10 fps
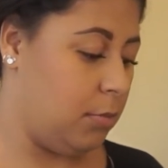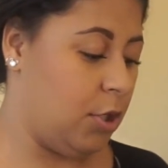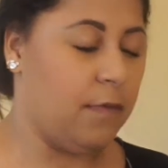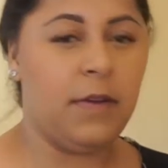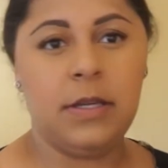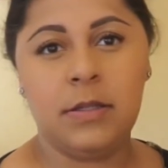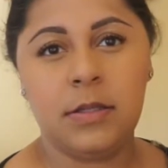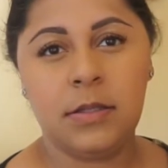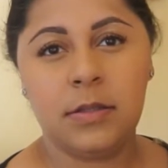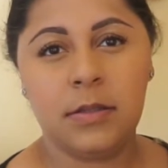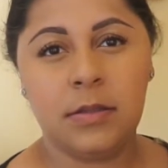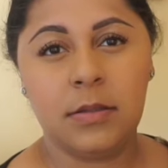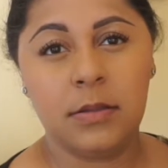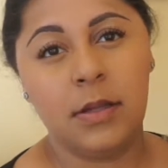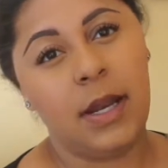your face.
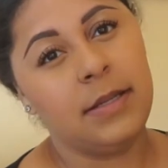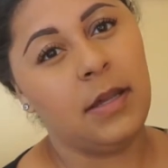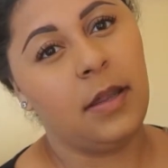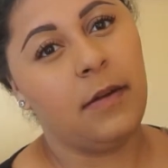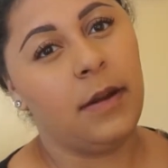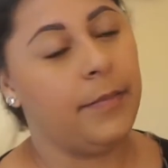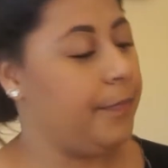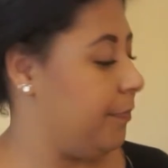Did I say that